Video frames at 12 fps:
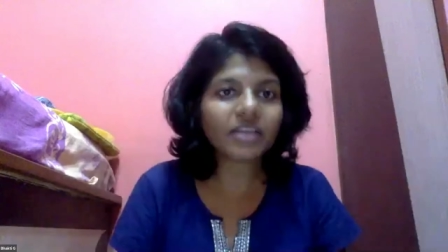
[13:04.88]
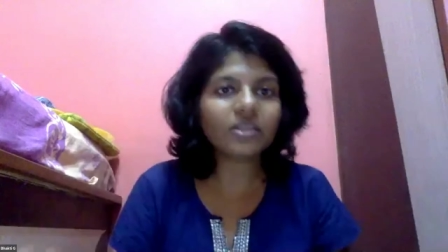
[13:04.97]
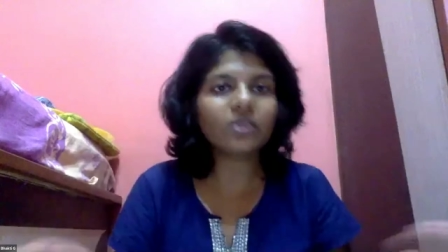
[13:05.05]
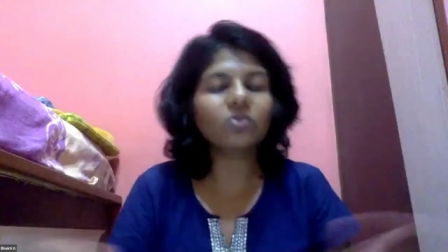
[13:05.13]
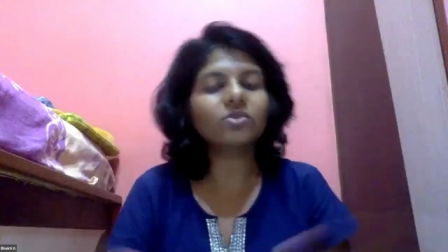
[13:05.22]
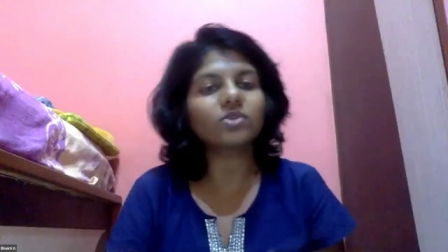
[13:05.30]

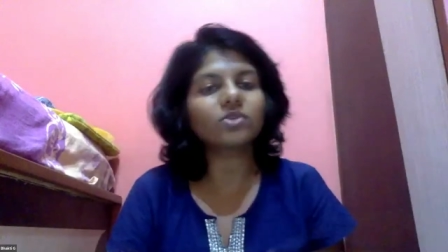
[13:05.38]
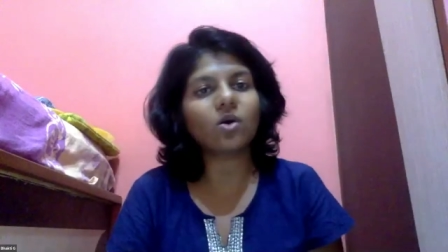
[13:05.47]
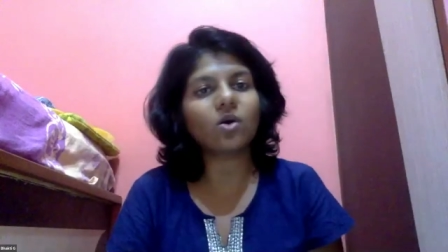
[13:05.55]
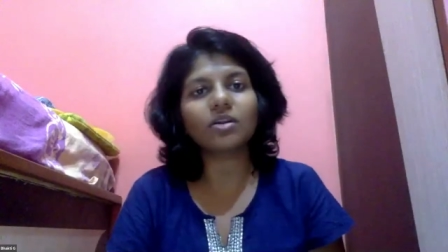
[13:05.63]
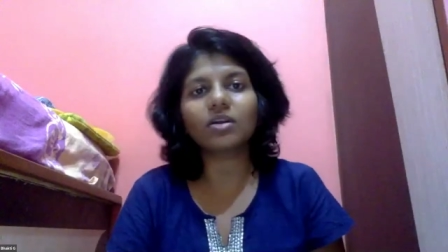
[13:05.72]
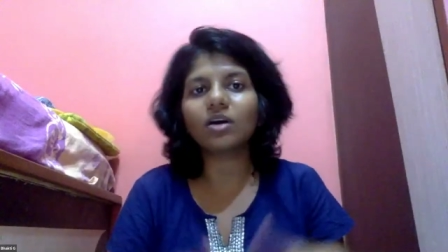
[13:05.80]
news
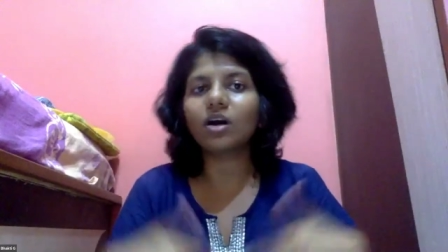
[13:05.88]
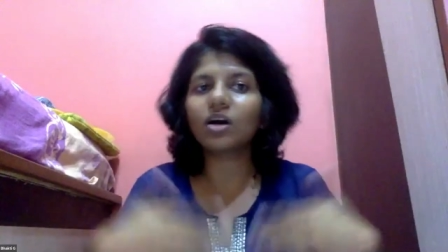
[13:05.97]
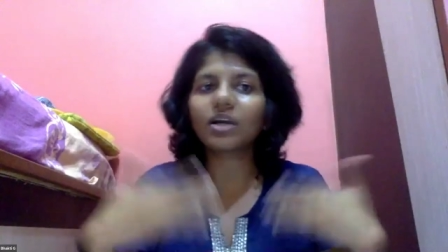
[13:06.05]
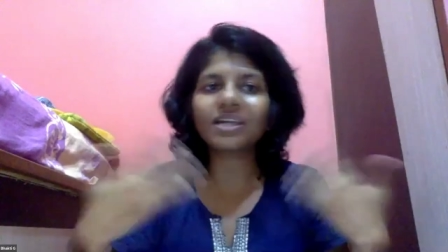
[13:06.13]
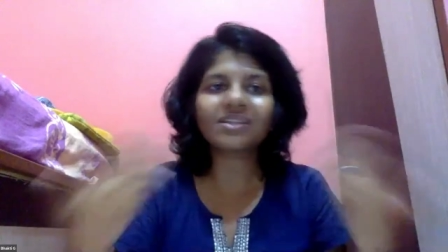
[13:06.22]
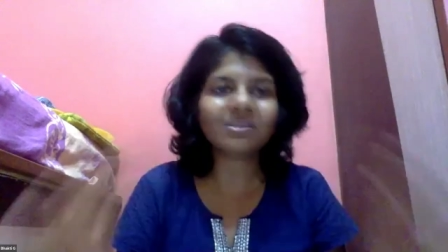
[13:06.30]
or
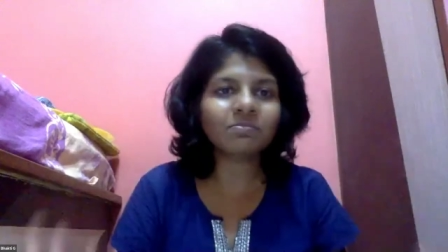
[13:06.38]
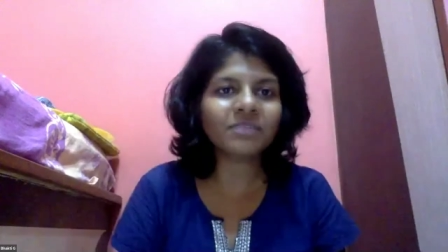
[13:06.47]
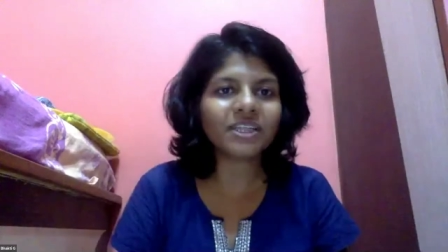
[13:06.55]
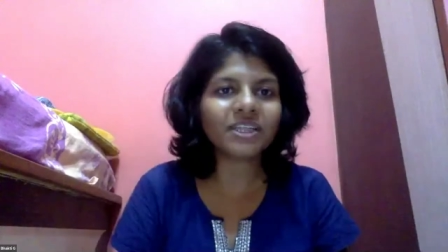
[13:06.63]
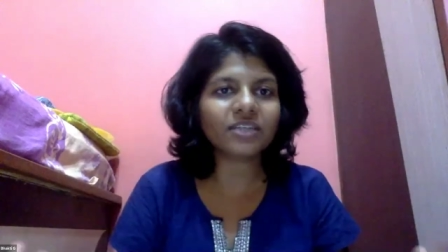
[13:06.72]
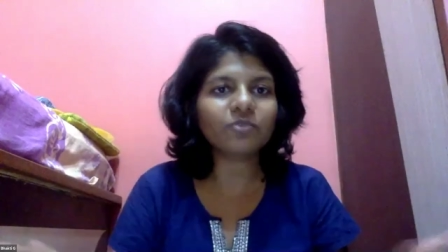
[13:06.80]

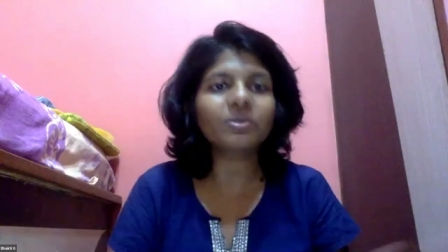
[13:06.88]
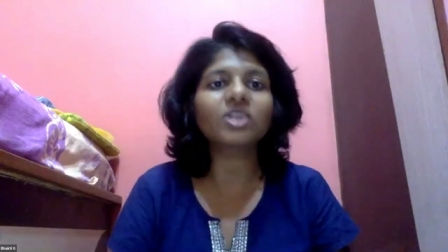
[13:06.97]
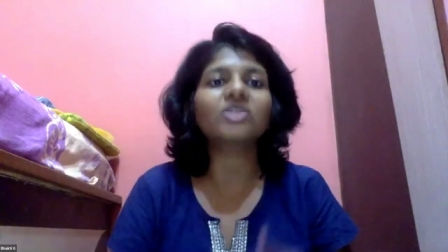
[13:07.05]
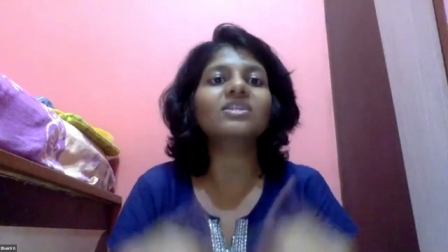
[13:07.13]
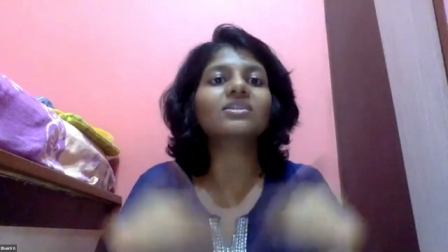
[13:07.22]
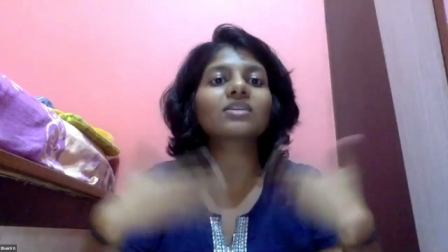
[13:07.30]
incomplete
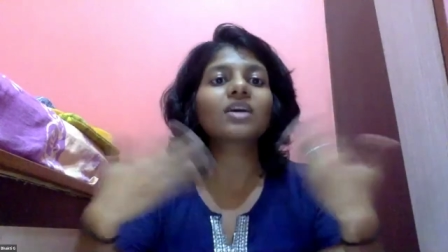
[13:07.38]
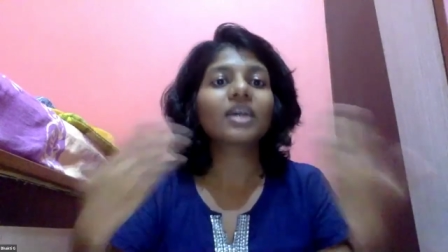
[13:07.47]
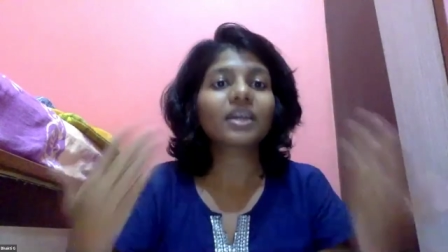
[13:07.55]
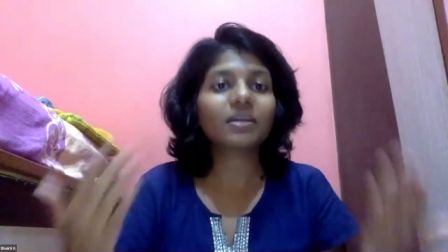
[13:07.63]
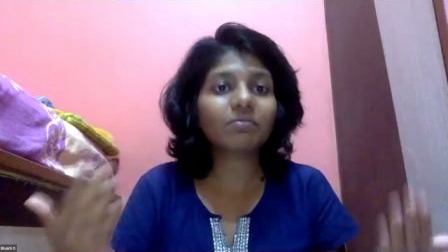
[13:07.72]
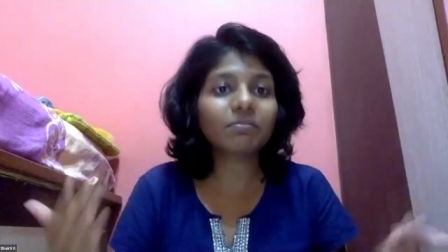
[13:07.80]
information is
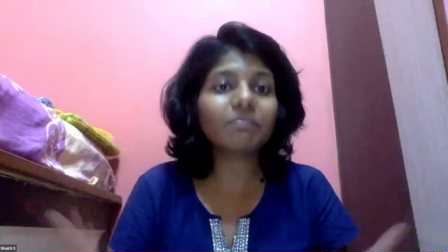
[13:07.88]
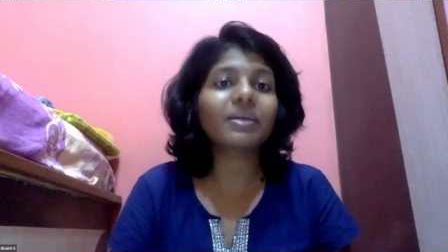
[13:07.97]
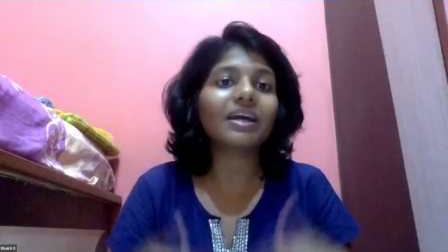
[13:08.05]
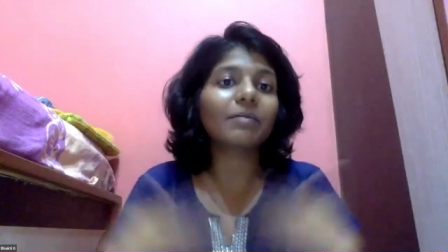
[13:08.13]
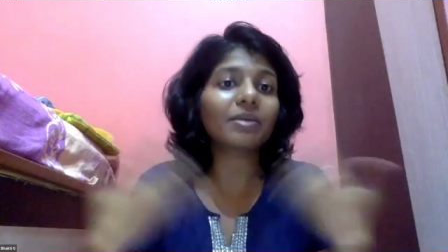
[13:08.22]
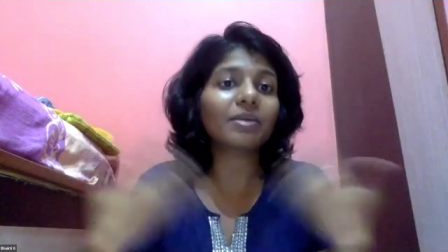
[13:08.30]

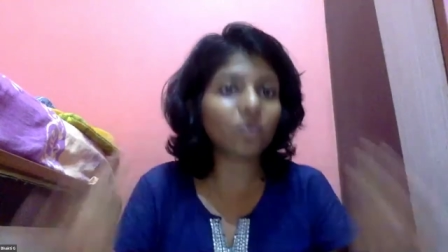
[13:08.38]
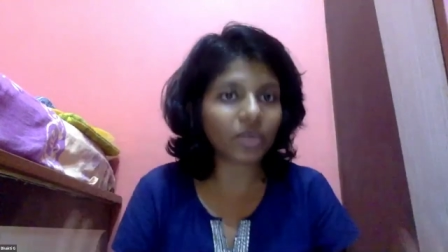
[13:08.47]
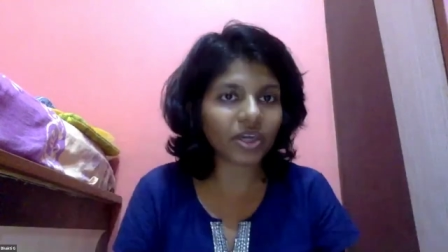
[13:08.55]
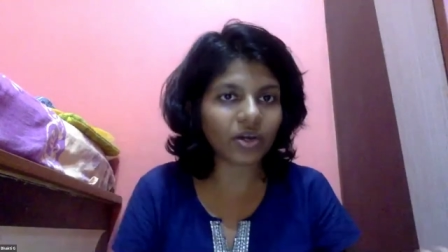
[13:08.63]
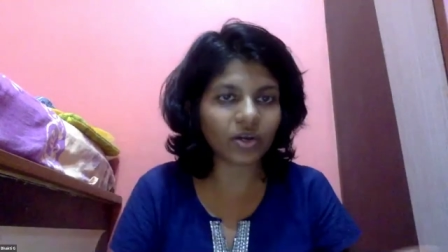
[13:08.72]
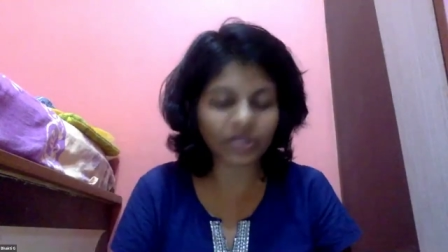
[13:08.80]
becoming more
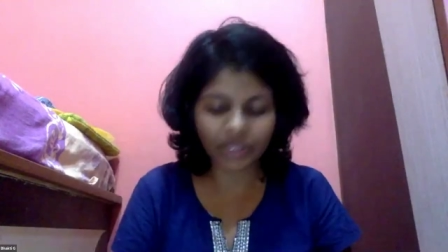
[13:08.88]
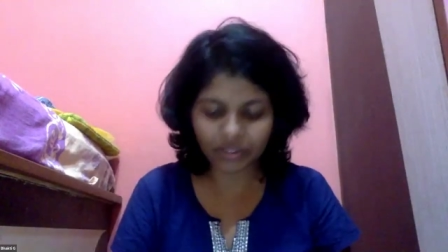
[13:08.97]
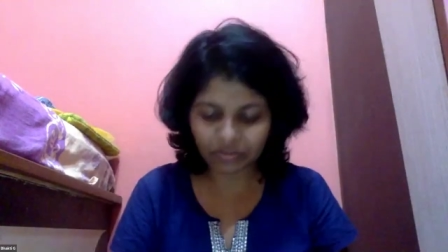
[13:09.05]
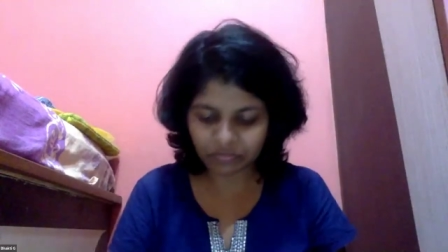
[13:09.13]
chaotic